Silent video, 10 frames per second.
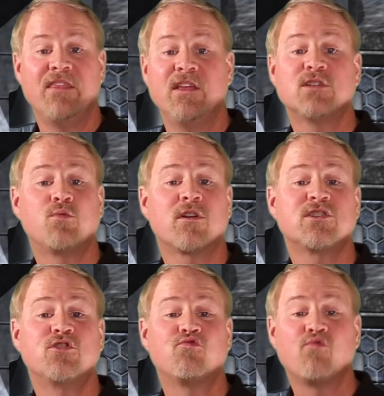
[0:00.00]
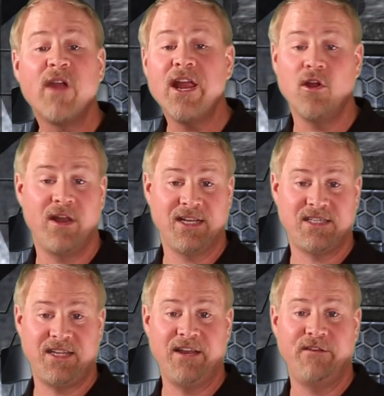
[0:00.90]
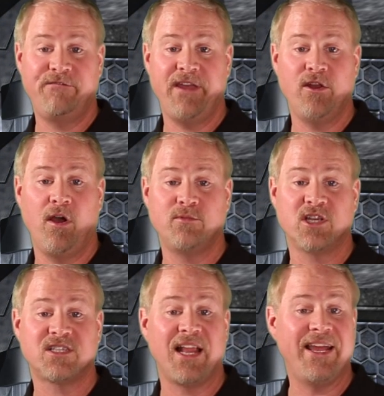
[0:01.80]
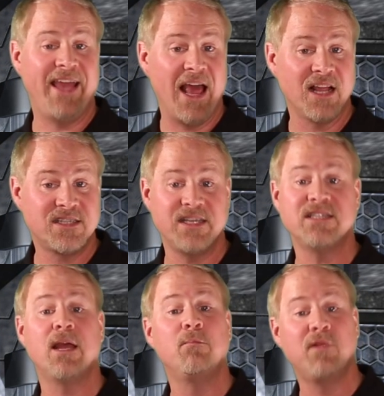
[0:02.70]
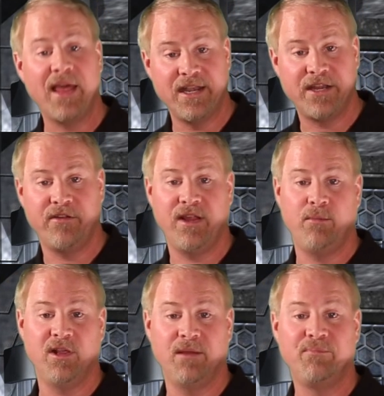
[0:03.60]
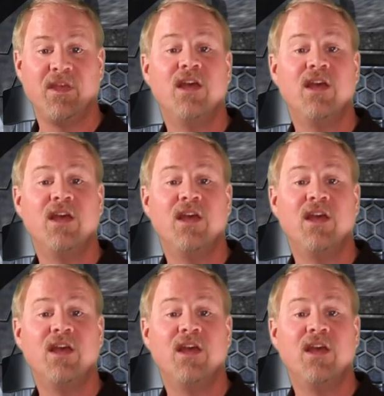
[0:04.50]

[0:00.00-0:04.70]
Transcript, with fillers: This works great on extended faint objects like galaxies and planetary nebulae.